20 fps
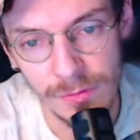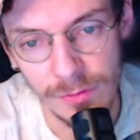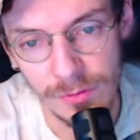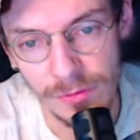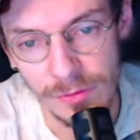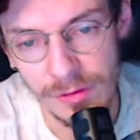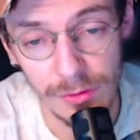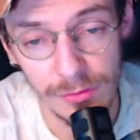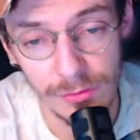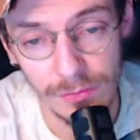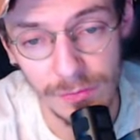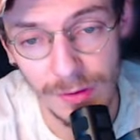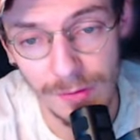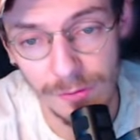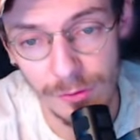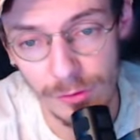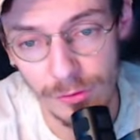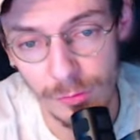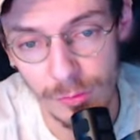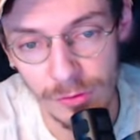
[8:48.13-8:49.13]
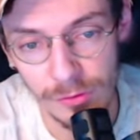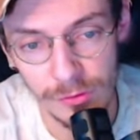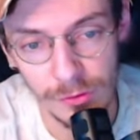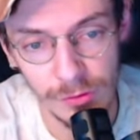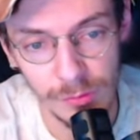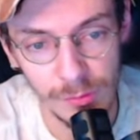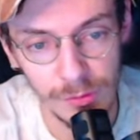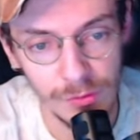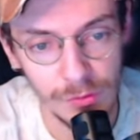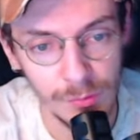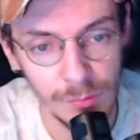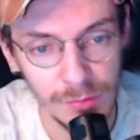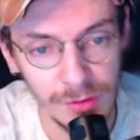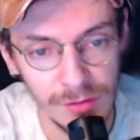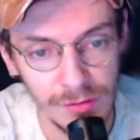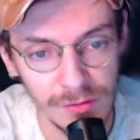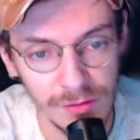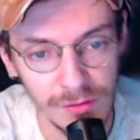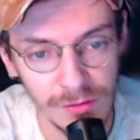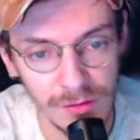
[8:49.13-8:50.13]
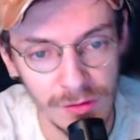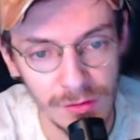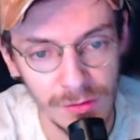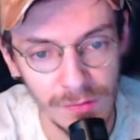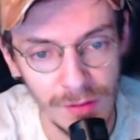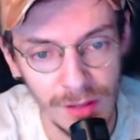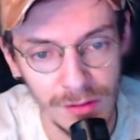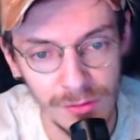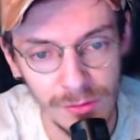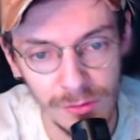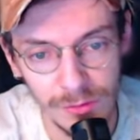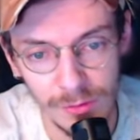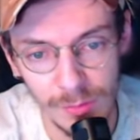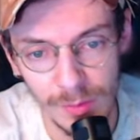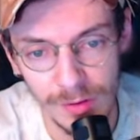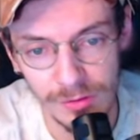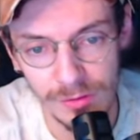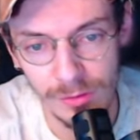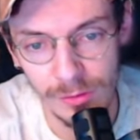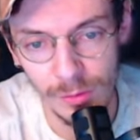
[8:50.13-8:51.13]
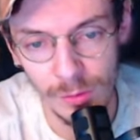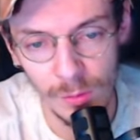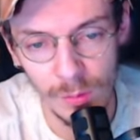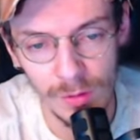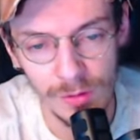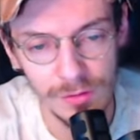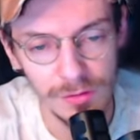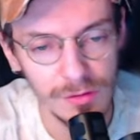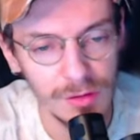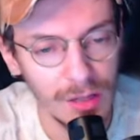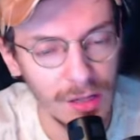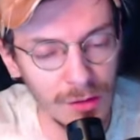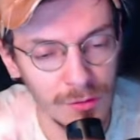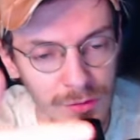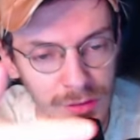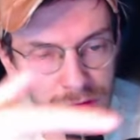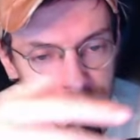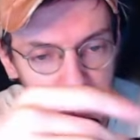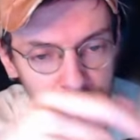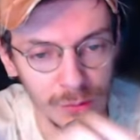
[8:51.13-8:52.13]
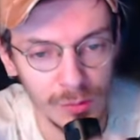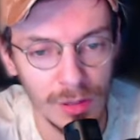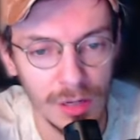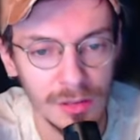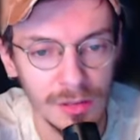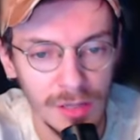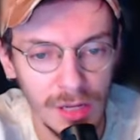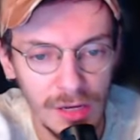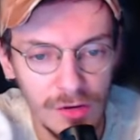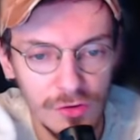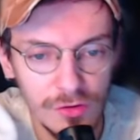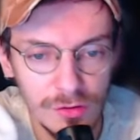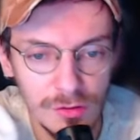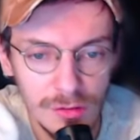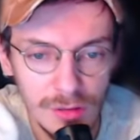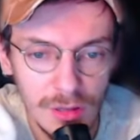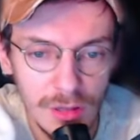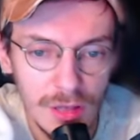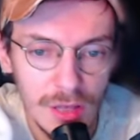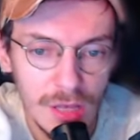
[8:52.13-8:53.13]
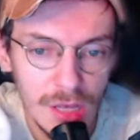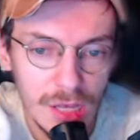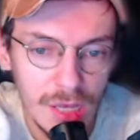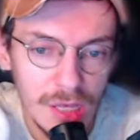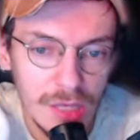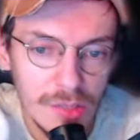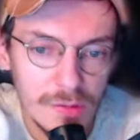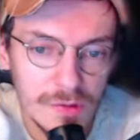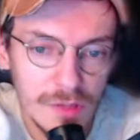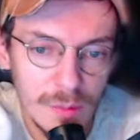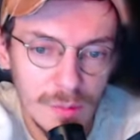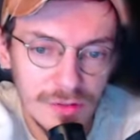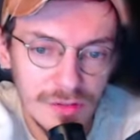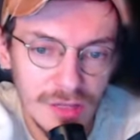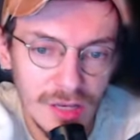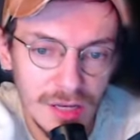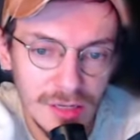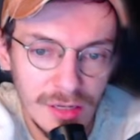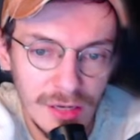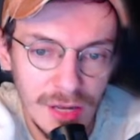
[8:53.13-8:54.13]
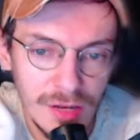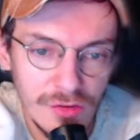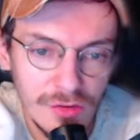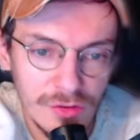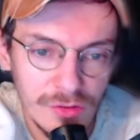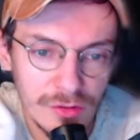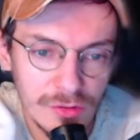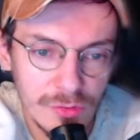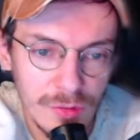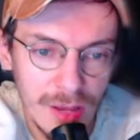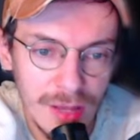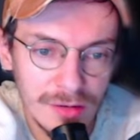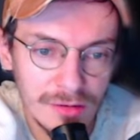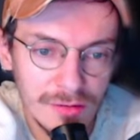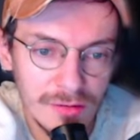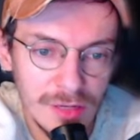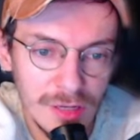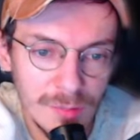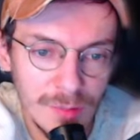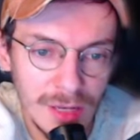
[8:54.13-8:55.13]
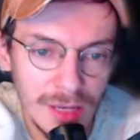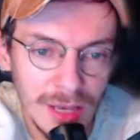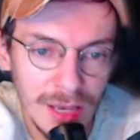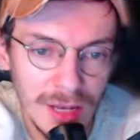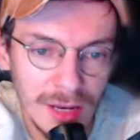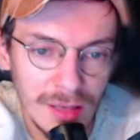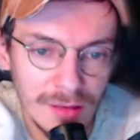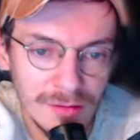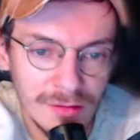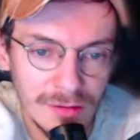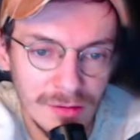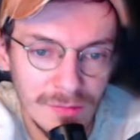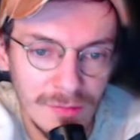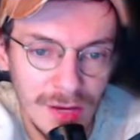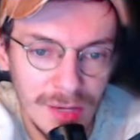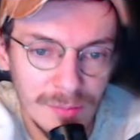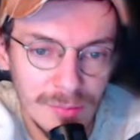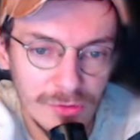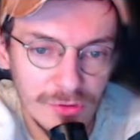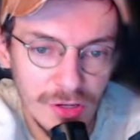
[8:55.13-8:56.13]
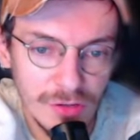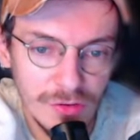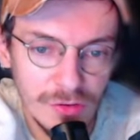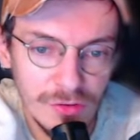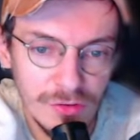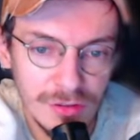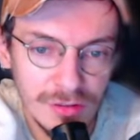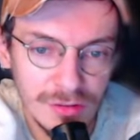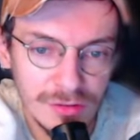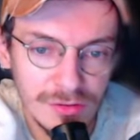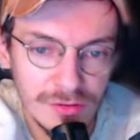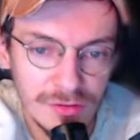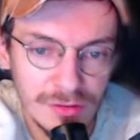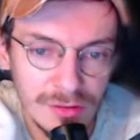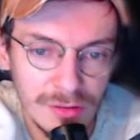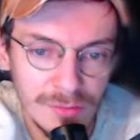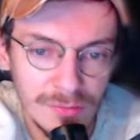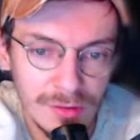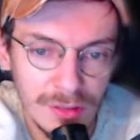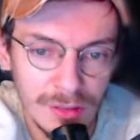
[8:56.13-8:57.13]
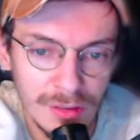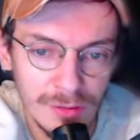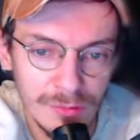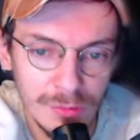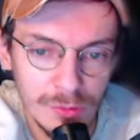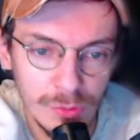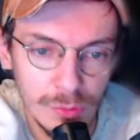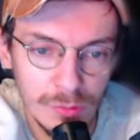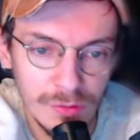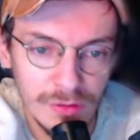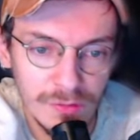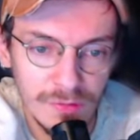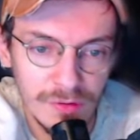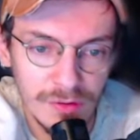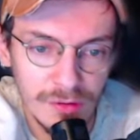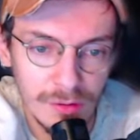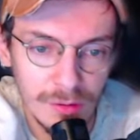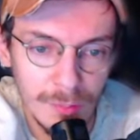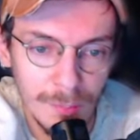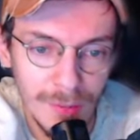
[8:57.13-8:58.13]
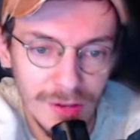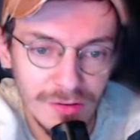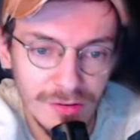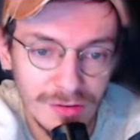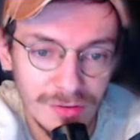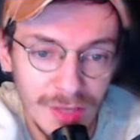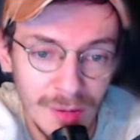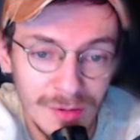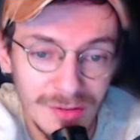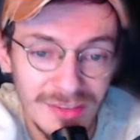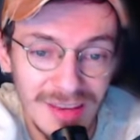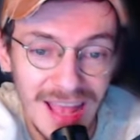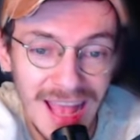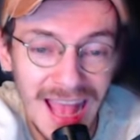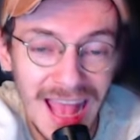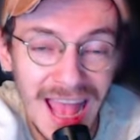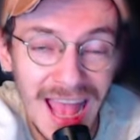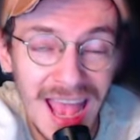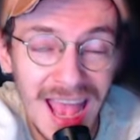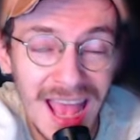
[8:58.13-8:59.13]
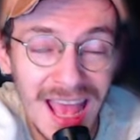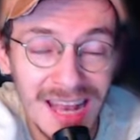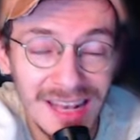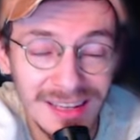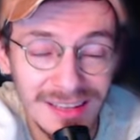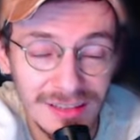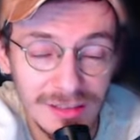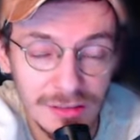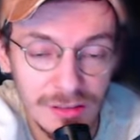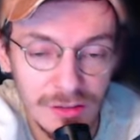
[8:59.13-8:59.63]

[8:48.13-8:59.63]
from 3 cost to 5 cost, with adjustments to piece and skill values to match the new ones. I'll read the new Guardian Angel. Summons a Guardian Angel that grants nearby allies a divine protection shield, significantly reducing physical and magical damage and